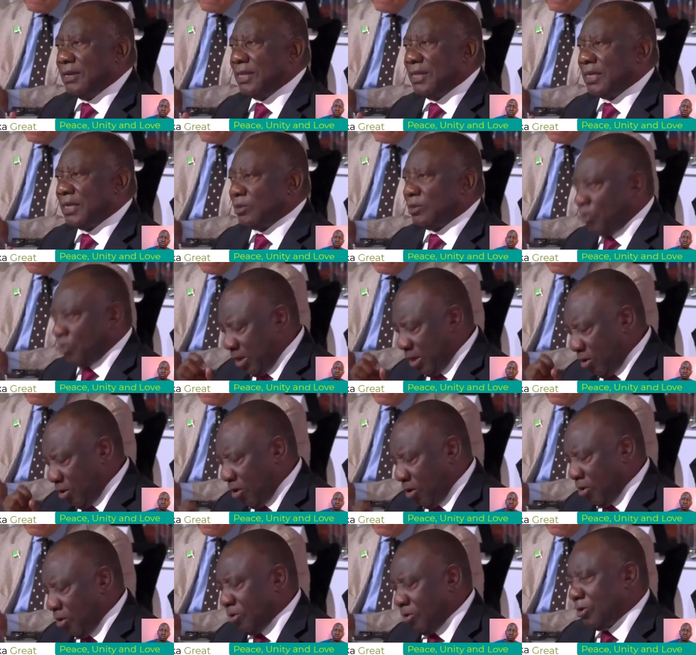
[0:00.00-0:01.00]
that we
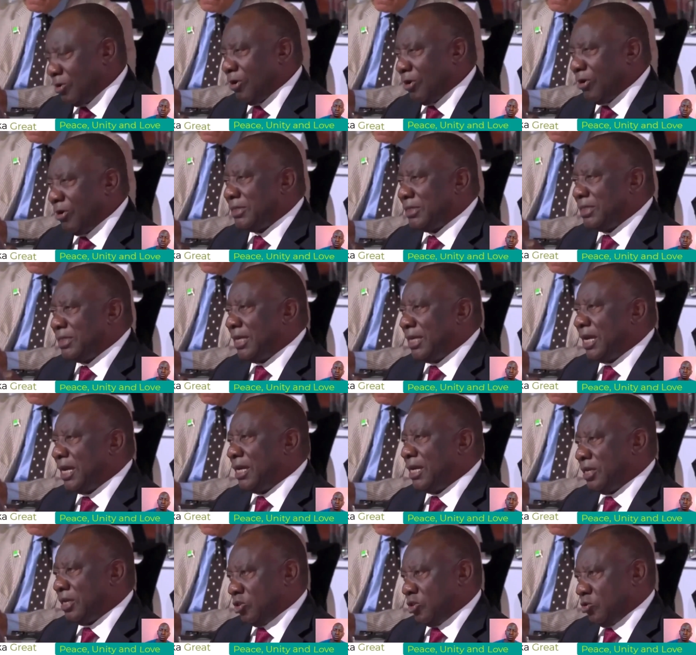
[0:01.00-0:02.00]
hold on
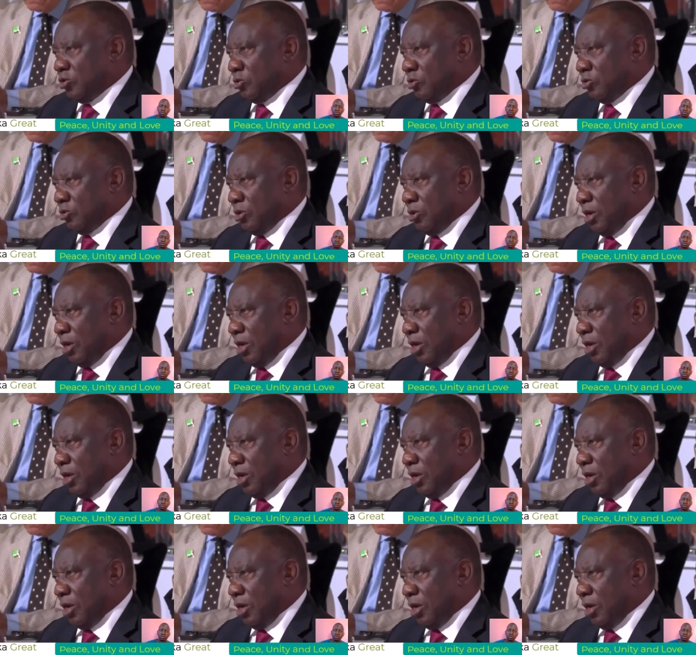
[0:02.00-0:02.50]
dearly to.